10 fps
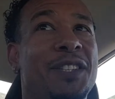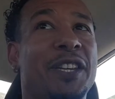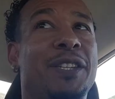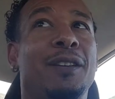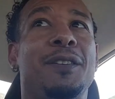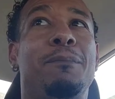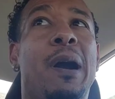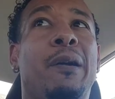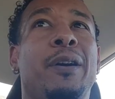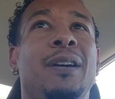just the
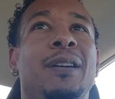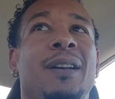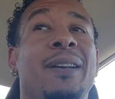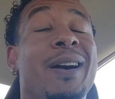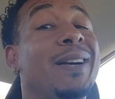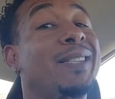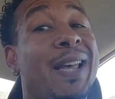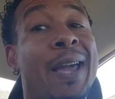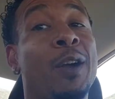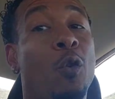burger, a
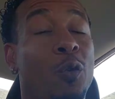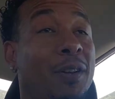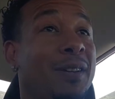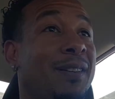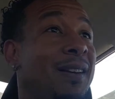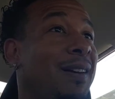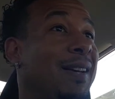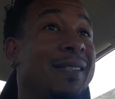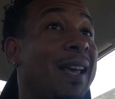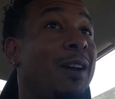single
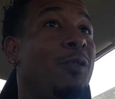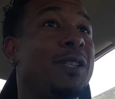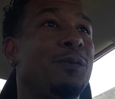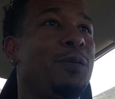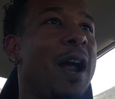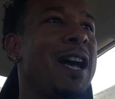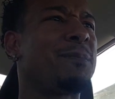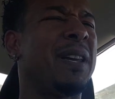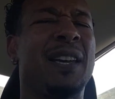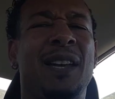and some
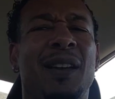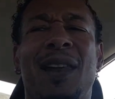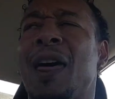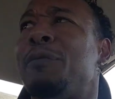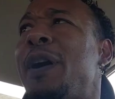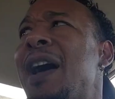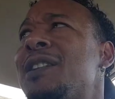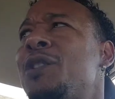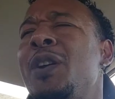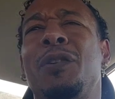fries, but they give you a lot of
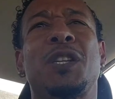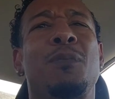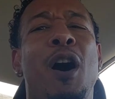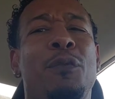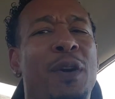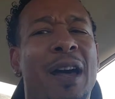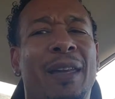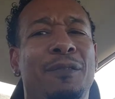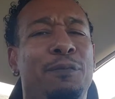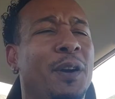fries, though. Even a small
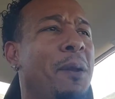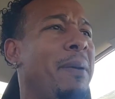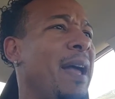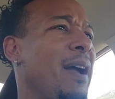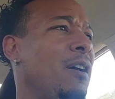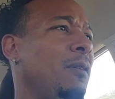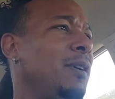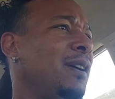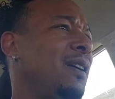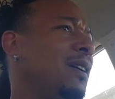fry, they fill the bag
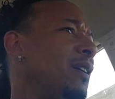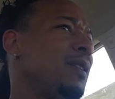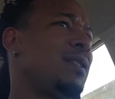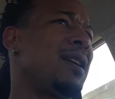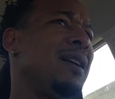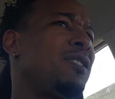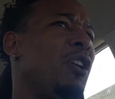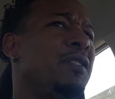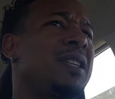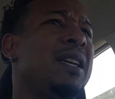up.
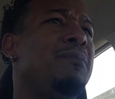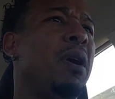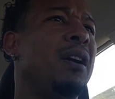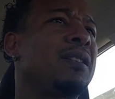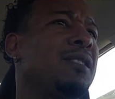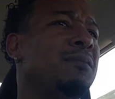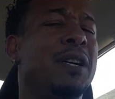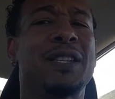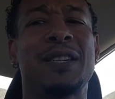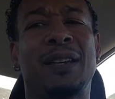Shit, $13,
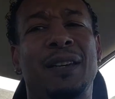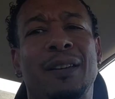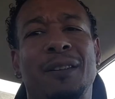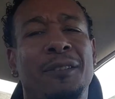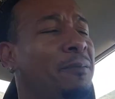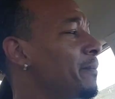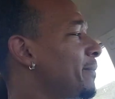but shit,